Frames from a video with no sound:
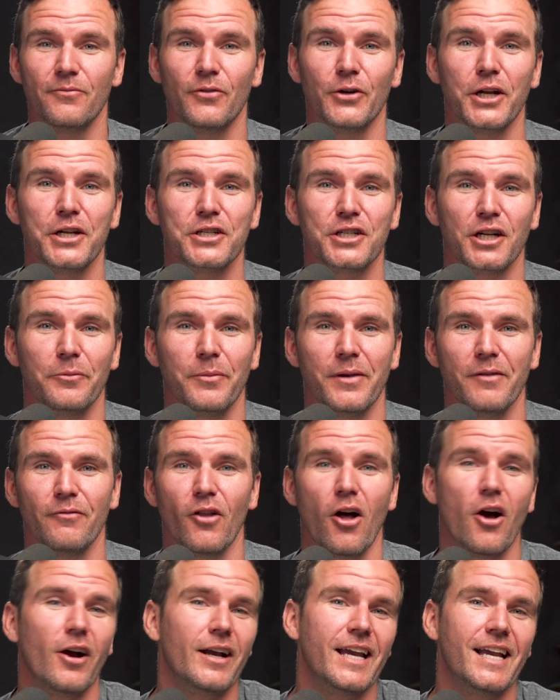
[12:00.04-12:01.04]
footage. I'm gonna be
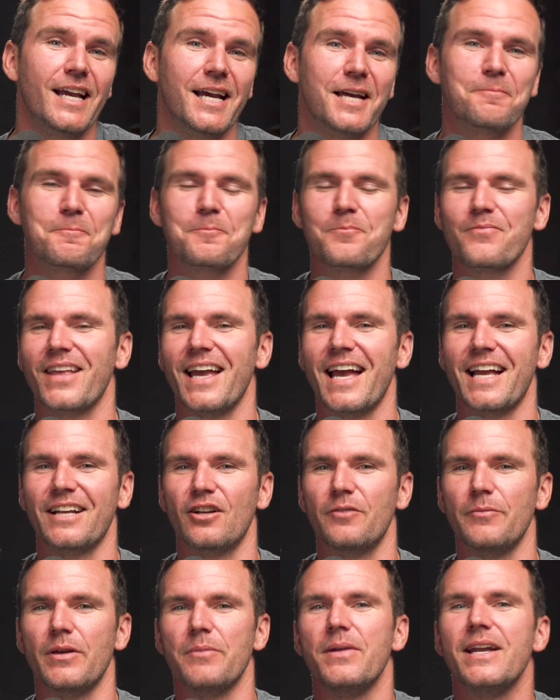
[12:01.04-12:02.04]
vlogging it, and
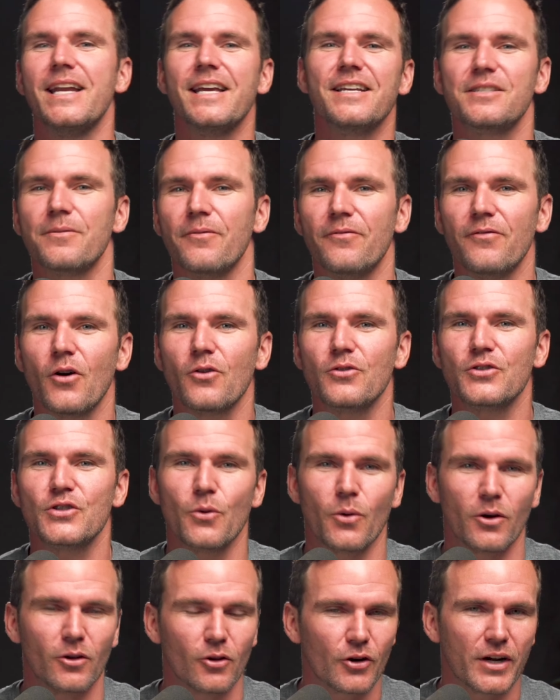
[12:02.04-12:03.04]
gonna be meeting some folks
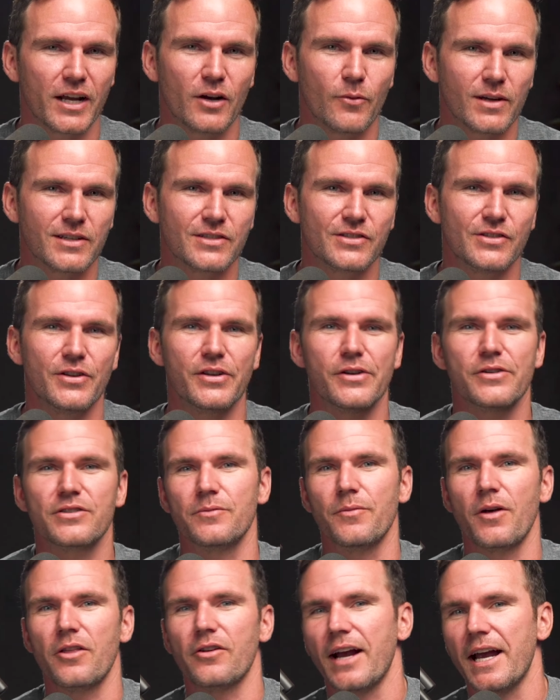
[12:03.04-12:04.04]
who are learning Wix Studio,
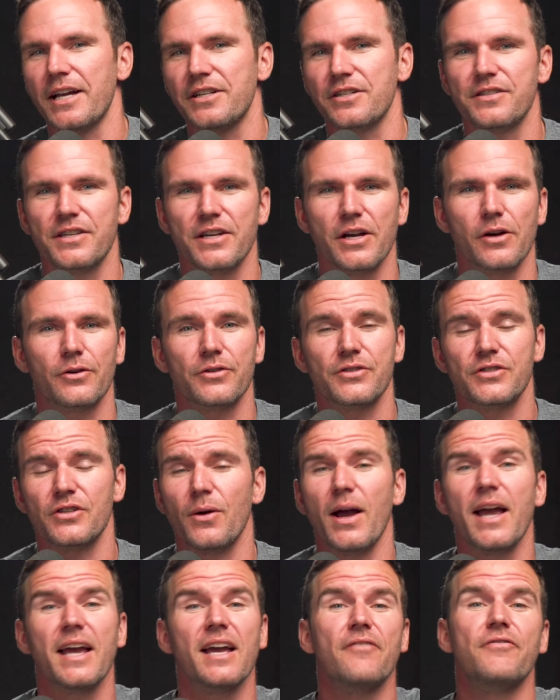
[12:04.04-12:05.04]
some other agency owners. So
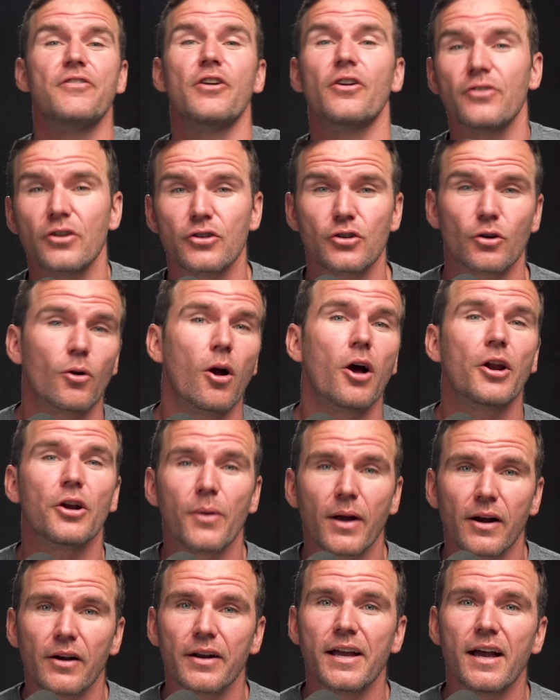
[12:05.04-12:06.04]
hey, if you're in the Toronto
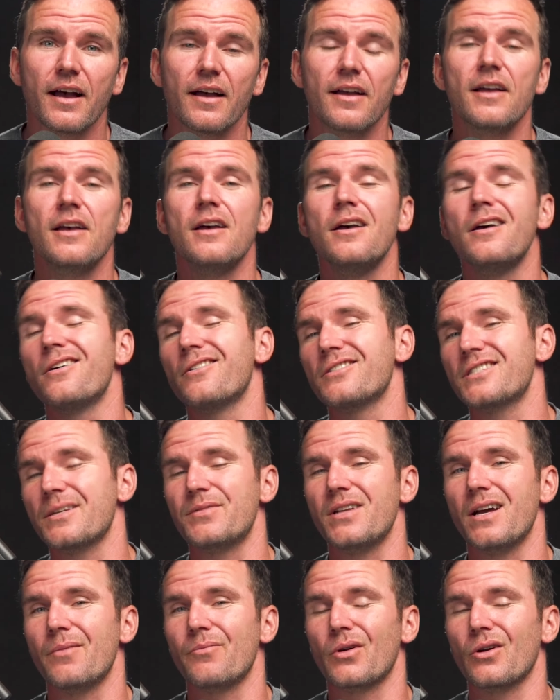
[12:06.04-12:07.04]
area,
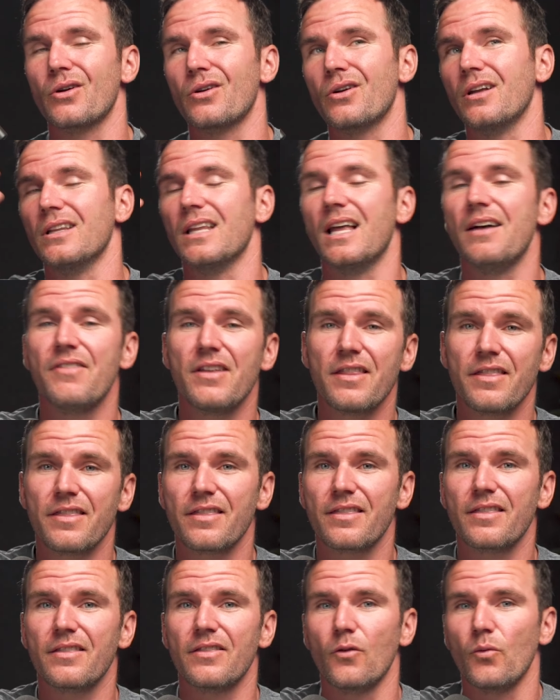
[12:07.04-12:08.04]
September 11th
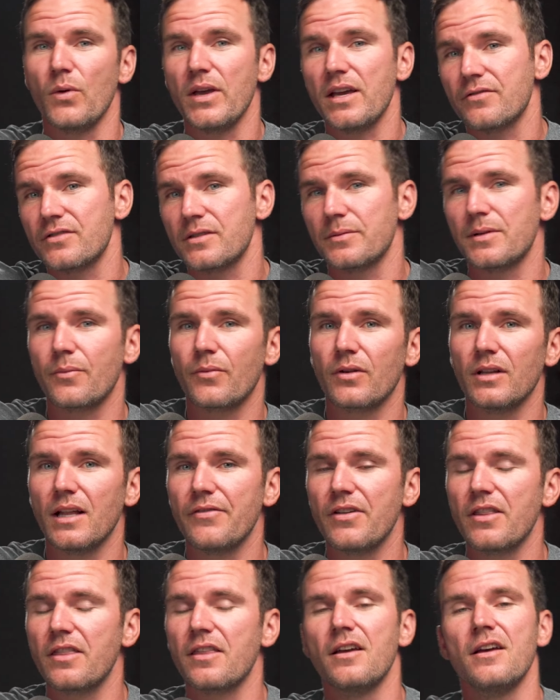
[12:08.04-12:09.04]
the week of September
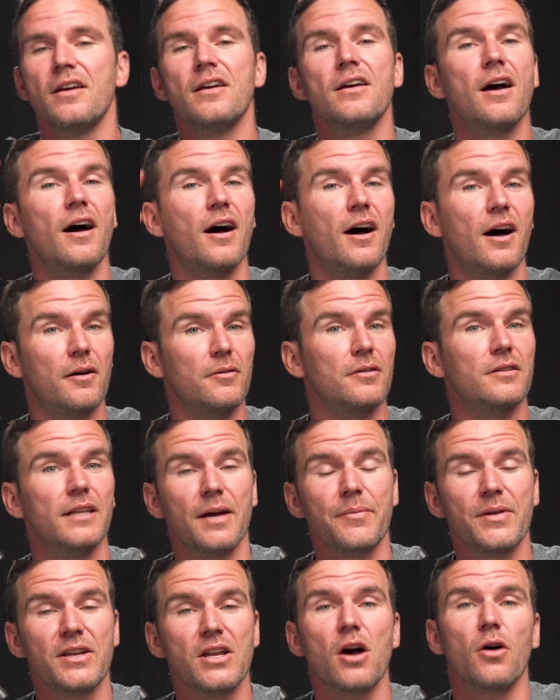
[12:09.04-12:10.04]
11th, uh,
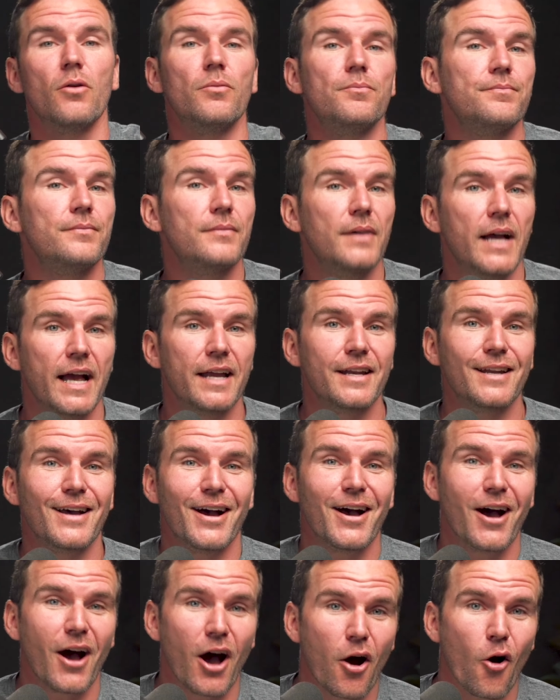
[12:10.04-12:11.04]
let me know. And
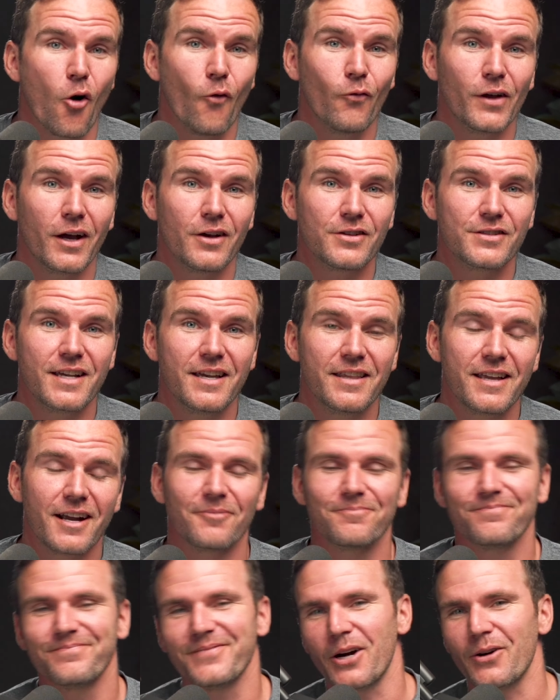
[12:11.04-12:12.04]
uh, hopefully I'll see you there.
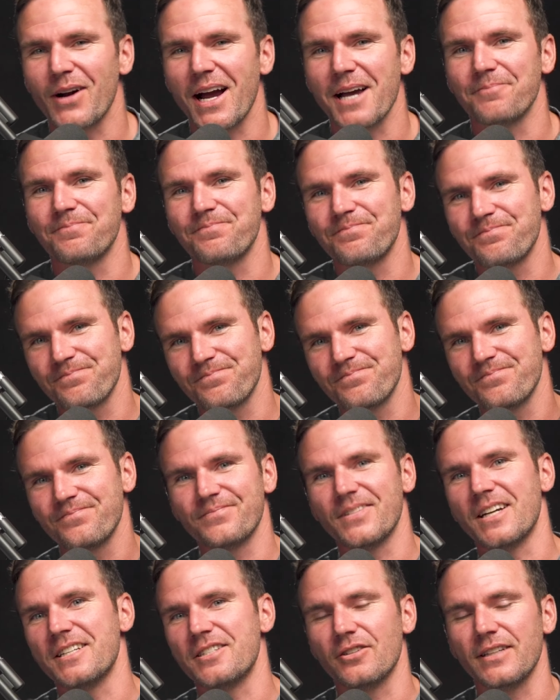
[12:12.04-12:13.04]
All right.
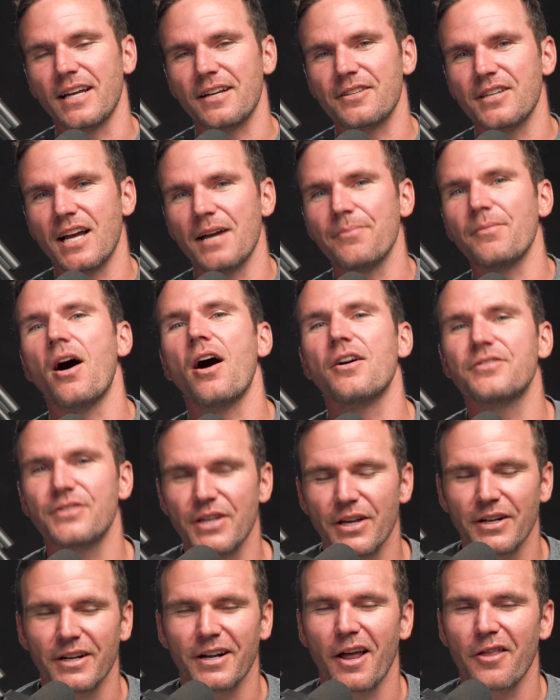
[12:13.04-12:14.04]
Until next time, I'll see
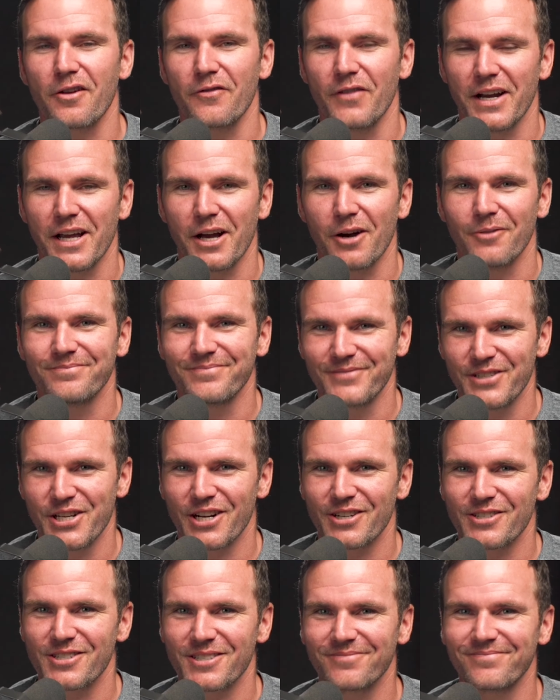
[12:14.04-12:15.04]
you in another video.
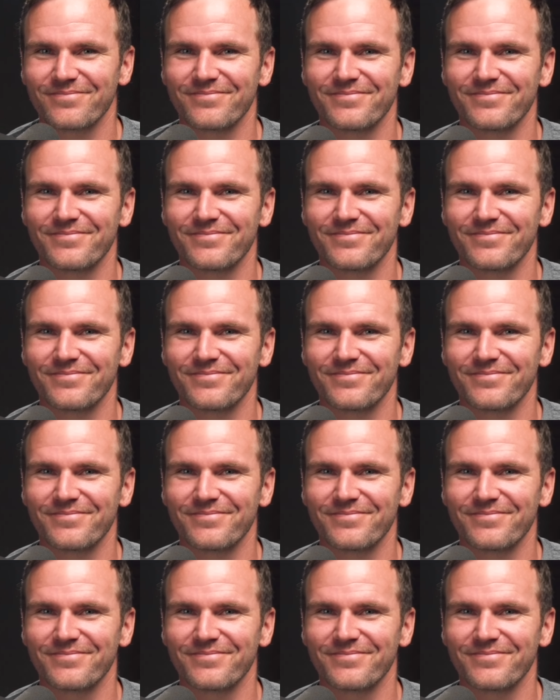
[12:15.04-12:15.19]
Cheers.